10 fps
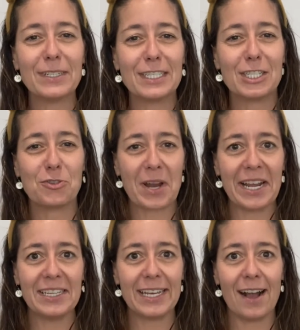in
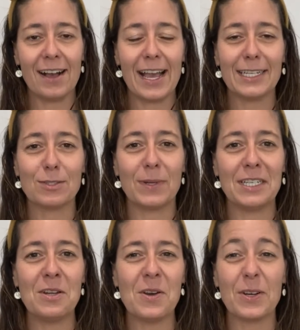Australia, as we
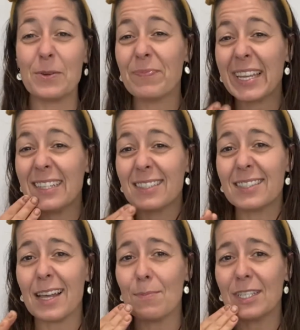know, it's
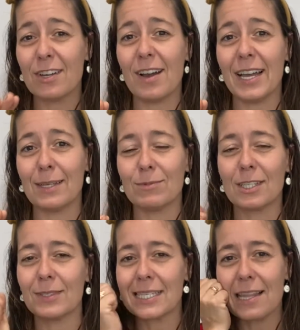summertime, so
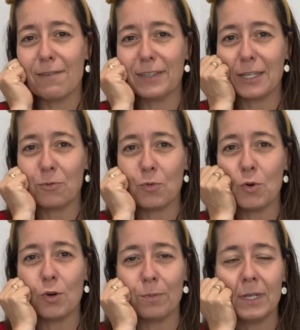it's lovely and
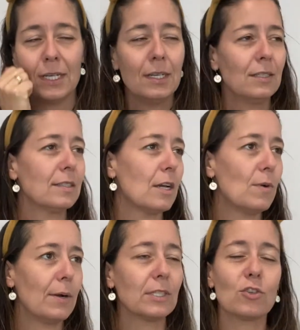warm. So
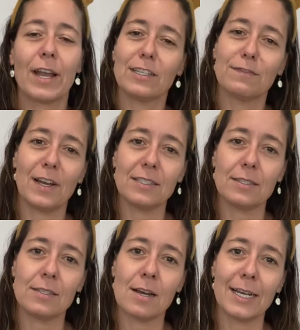I was trying to find a
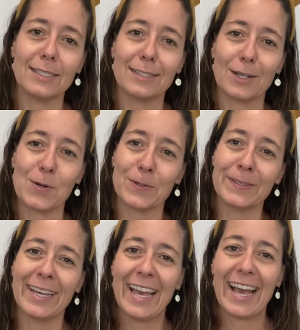nice song
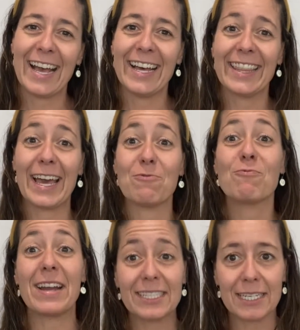uh, that
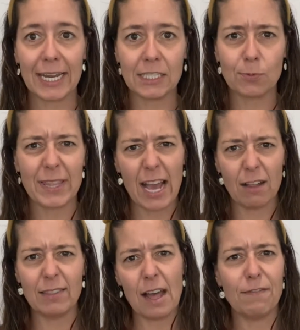resonates with
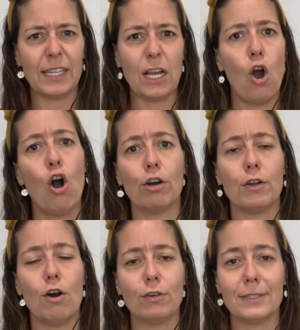our lovely
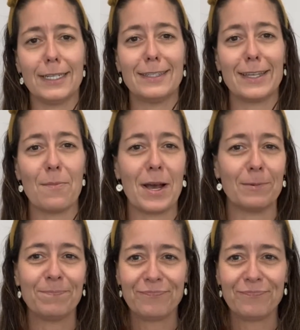hot Aussie summer.